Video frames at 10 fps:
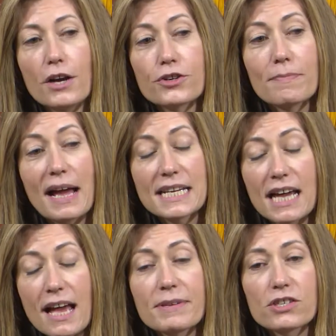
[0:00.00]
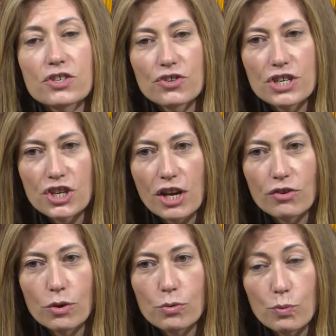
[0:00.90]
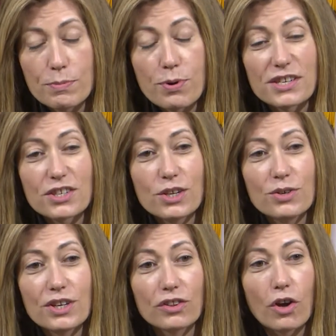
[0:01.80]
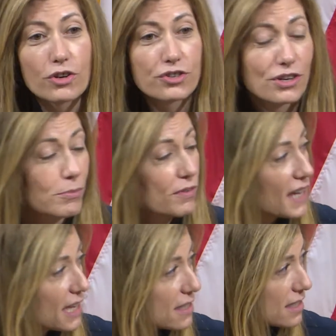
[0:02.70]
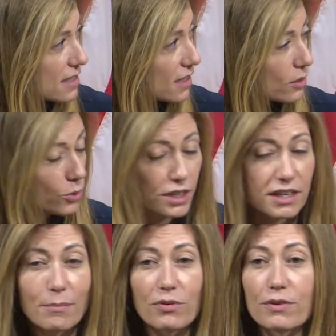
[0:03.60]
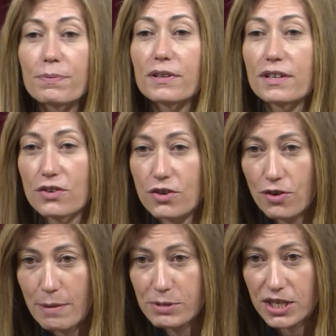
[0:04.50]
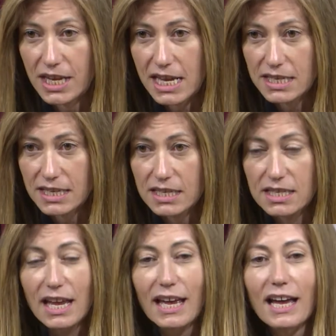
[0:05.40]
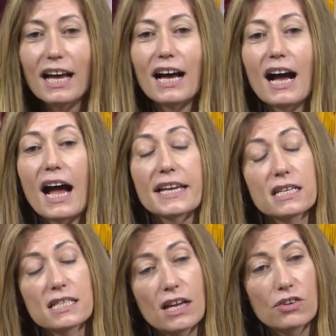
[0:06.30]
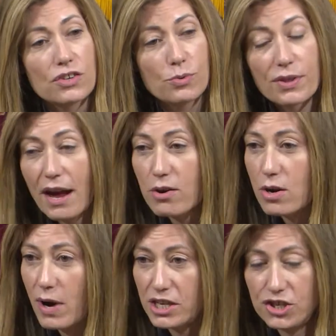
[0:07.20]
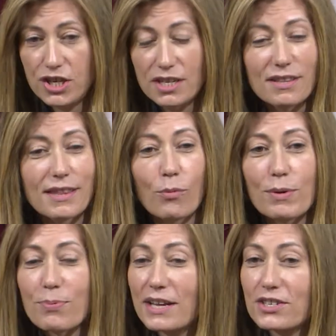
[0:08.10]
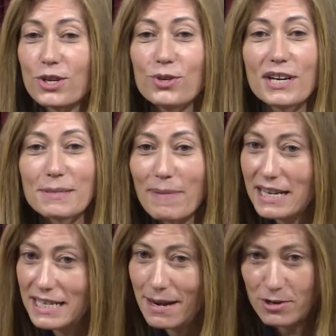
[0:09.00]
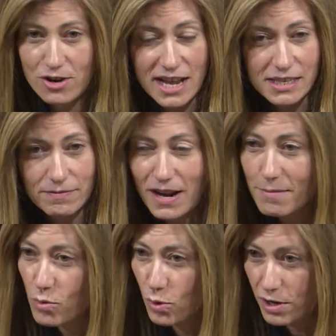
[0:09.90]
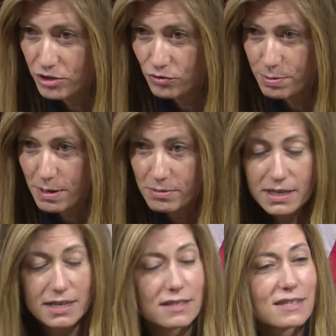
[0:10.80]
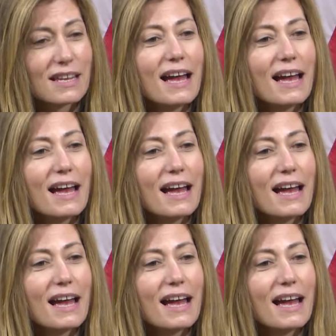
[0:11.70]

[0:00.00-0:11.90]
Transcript: Under my time as attorney general, we prosecuted a large number of cases, including a number of political corruption cases. I can tell you without question that we prosecuted as many Democrats, if not more, as Republicans,